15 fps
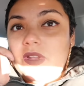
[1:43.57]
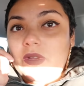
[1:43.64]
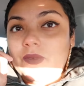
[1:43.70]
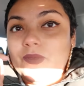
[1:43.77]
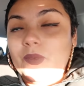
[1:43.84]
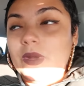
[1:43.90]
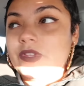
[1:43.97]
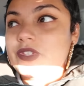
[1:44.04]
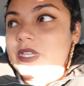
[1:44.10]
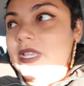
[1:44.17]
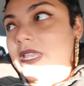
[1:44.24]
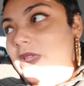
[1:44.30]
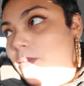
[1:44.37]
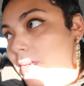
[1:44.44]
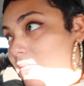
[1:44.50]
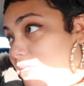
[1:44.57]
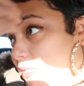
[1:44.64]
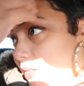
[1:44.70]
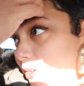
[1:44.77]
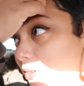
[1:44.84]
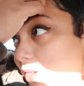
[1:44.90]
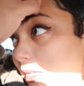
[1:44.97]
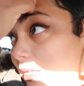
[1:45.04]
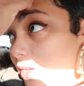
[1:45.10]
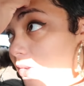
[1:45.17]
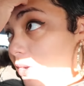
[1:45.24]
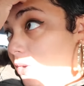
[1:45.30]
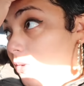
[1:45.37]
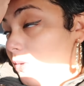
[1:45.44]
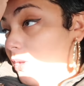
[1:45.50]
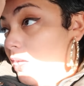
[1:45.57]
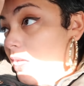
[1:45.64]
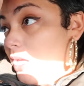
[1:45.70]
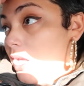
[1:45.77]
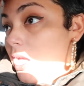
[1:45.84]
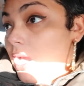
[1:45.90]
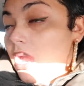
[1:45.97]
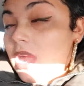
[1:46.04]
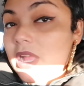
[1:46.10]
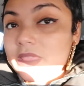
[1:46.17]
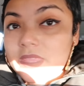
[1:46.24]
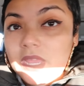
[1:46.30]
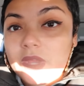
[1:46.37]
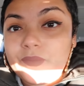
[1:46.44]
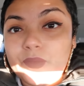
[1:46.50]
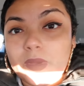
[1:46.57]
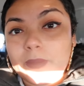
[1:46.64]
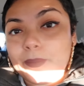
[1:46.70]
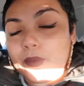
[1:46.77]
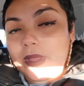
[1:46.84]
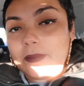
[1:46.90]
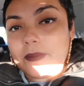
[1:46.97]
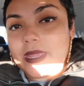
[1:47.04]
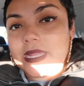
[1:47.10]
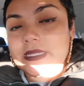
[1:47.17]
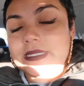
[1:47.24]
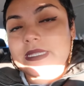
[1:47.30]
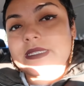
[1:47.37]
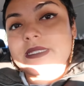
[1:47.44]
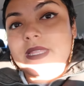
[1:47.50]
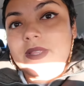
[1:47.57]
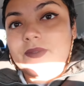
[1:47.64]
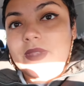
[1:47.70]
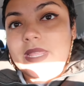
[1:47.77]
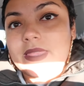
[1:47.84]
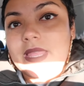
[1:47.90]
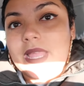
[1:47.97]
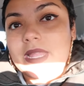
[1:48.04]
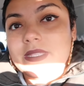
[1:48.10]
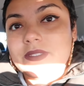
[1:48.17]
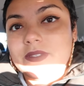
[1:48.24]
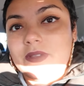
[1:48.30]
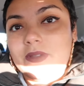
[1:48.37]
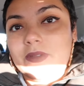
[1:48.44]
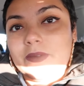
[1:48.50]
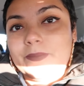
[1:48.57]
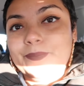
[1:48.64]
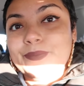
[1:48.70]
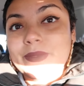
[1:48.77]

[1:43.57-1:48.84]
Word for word: know, fortunately we still can go on there for appointments and stuff like that. So